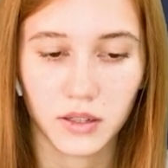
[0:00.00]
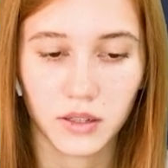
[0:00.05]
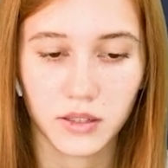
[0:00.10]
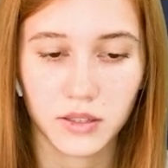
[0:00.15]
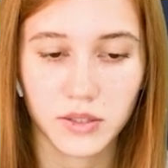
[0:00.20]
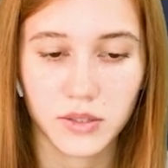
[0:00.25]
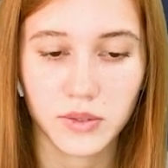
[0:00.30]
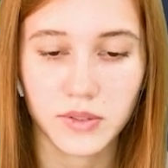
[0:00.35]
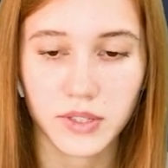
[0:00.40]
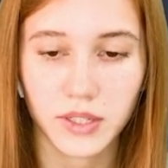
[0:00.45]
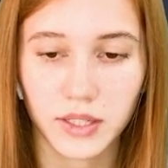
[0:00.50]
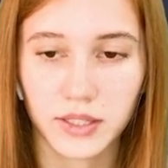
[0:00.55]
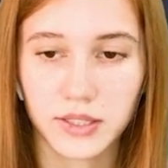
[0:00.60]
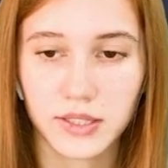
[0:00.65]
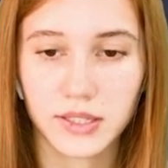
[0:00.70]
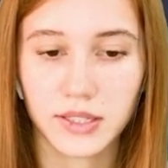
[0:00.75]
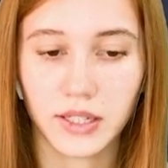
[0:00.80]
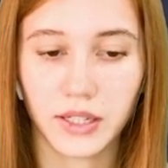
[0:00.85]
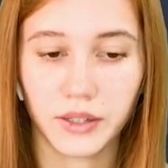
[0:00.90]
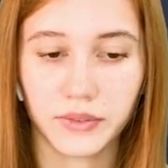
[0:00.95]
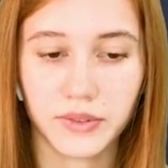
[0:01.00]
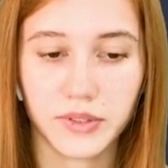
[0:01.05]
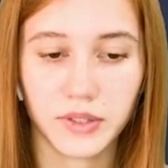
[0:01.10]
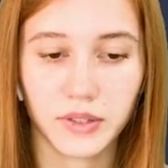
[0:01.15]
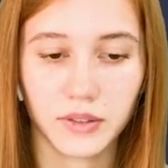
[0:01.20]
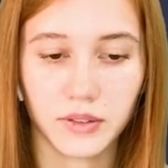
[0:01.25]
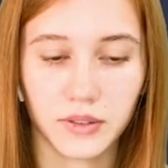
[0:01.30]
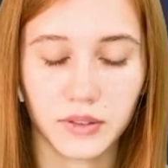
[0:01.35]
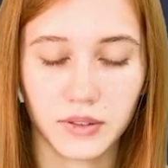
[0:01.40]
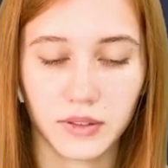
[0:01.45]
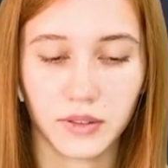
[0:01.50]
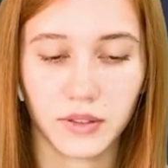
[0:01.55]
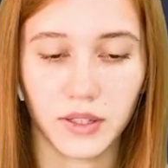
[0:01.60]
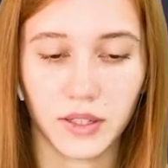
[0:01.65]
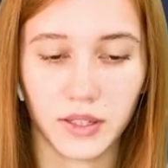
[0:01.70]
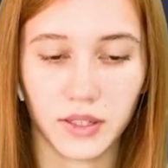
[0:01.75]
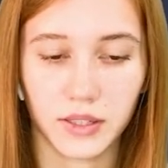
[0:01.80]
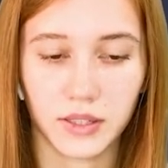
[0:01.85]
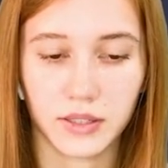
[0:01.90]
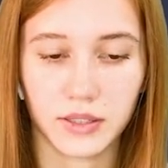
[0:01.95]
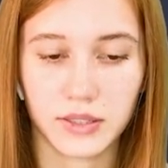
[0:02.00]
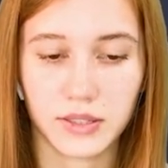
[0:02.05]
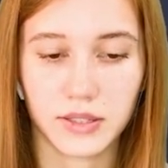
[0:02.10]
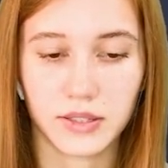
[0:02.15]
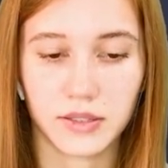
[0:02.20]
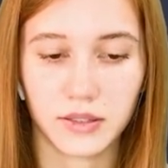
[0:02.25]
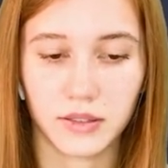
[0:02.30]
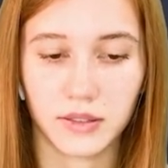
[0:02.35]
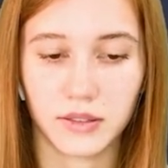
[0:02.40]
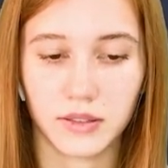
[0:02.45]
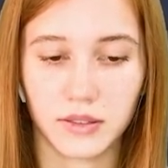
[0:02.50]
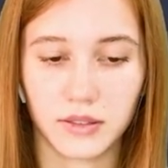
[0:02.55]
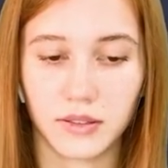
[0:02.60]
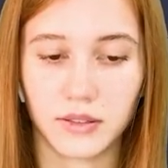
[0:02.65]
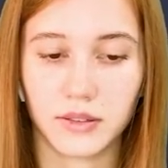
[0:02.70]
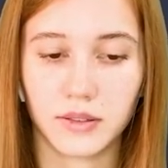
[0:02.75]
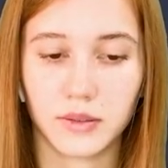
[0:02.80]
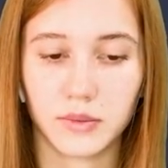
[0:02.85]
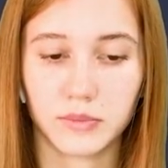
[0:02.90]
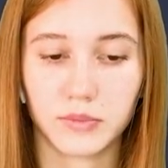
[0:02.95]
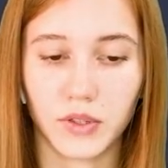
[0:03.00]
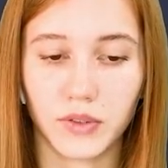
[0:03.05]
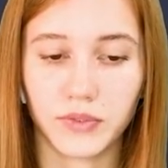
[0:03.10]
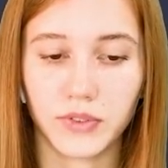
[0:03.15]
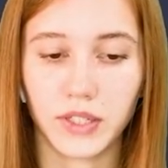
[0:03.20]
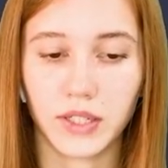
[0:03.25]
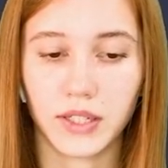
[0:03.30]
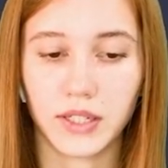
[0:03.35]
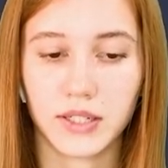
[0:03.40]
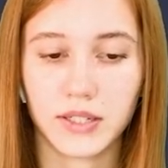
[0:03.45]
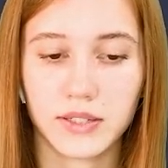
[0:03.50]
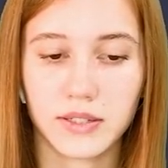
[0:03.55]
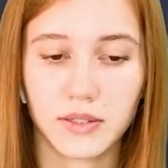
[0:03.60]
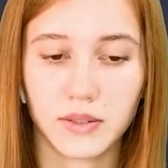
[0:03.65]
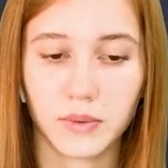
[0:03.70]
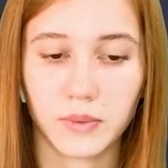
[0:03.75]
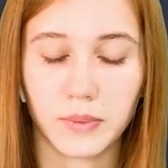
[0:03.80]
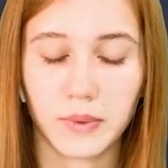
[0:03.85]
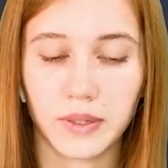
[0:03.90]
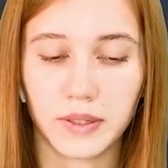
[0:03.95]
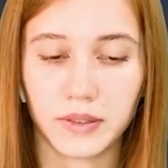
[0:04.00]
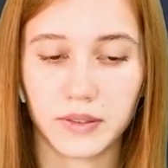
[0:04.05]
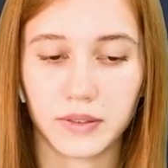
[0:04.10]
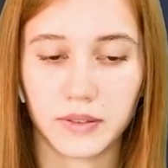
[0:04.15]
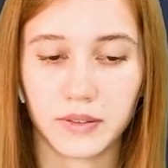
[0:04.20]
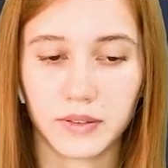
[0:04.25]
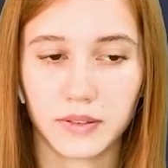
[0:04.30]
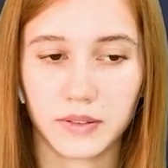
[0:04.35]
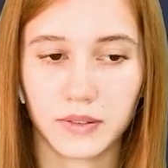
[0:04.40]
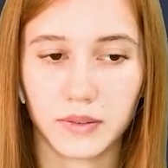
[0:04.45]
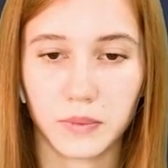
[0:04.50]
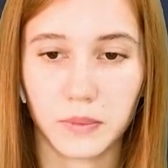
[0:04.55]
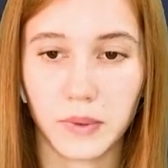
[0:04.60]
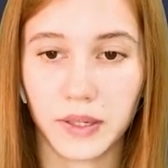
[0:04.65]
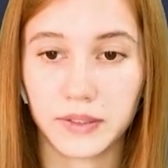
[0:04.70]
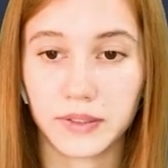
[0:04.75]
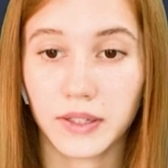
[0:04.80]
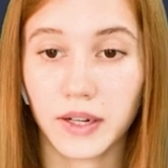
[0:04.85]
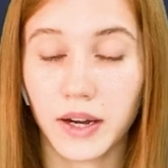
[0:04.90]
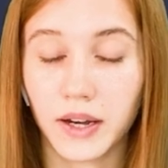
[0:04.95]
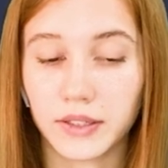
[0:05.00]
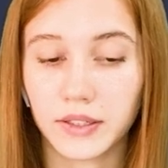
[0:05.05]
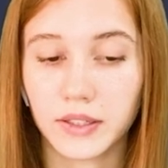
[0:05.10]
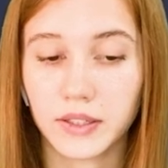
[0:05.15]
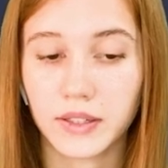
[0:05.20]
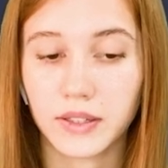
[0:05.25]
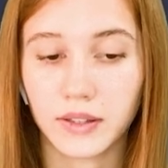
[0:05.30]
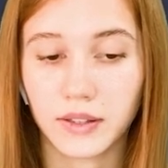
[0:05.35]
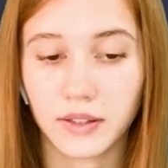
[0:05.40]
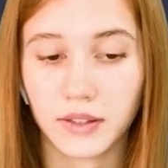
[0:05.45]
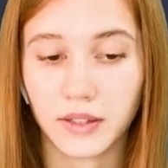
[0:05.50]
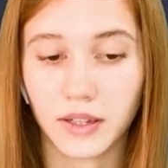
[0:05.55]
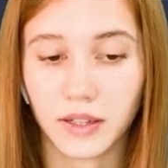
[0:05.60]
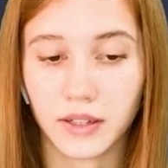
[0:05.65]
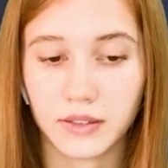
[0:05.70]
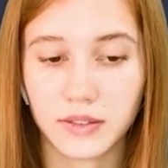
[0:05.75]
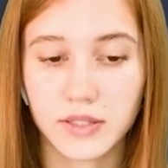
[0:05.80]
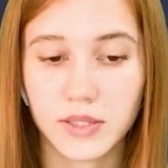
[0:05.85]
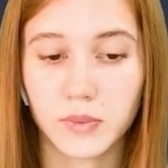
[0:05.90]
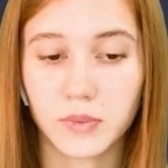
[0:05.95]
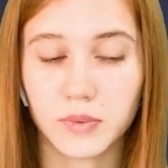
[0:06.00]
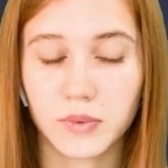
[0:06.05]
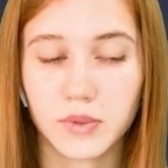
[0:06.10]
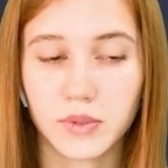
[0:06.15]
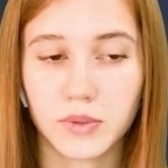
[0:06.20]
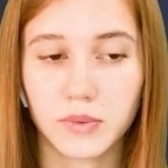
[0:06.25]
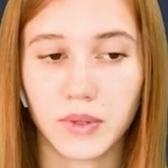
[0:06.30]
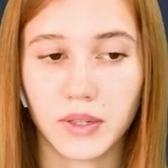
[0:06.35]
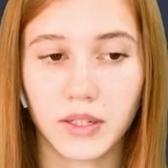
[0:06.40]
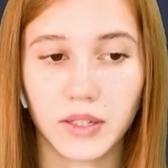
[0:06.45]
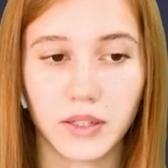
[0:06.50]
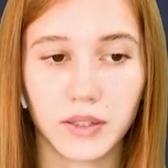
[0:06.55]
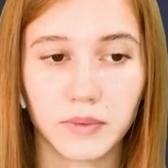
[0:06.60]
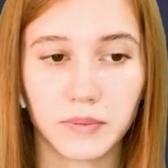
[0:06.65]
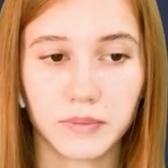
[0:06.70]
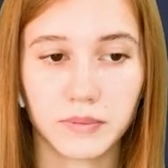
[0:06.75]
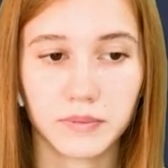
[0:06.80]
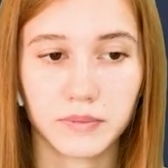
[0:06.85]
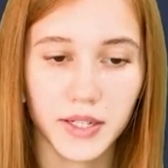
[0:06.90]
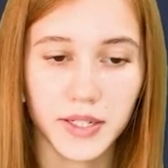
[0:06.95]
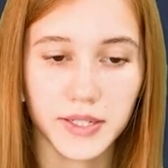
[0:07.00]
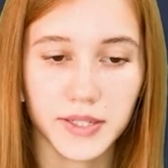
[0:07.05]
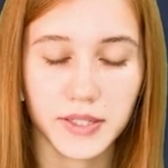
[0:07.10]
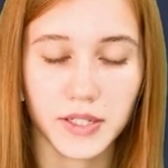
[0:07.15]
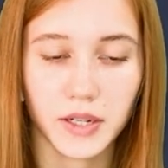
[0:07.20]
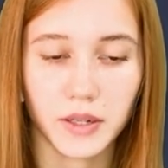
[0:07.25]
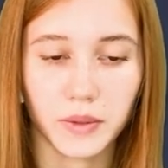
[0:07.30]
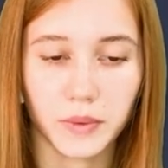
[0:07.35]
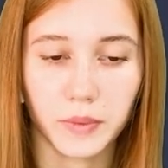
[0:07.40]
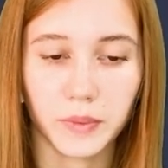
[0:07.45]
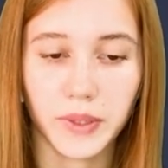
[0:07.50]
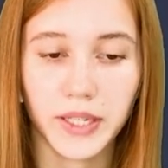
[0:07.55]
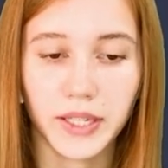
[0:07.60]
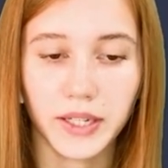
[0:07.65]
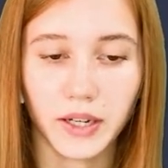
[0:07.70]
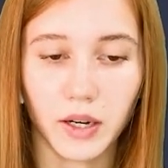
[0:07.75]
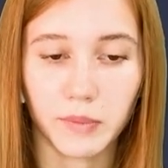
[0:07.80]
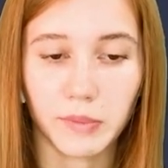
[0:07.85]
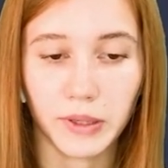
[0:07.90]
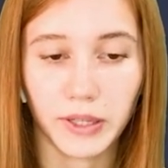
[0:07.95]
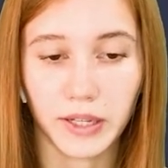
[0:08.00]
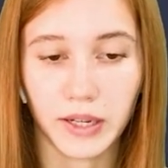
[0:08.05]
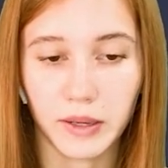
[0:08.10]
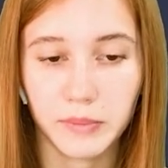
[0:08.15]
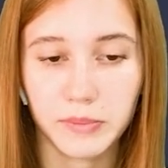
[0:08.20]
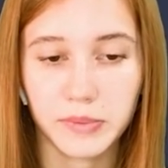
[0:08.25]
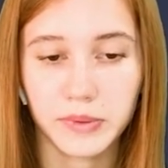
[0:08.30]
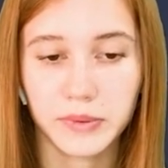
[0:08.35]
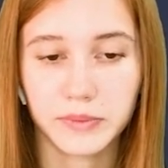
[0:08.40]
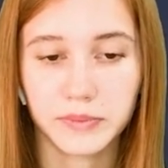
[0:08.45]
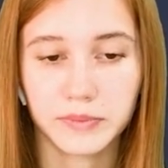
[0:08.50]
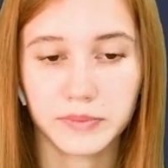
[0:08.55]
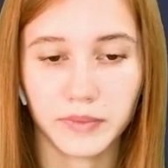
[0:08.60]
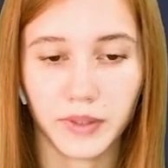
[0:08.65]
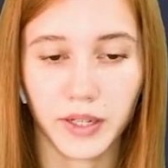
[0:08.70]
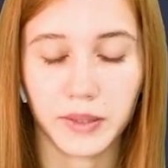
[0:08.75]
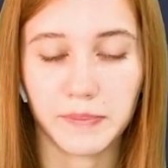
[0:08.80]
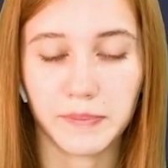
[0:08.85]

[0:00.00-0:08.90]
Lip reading: 2 seconds left and profit is 120. So we open up and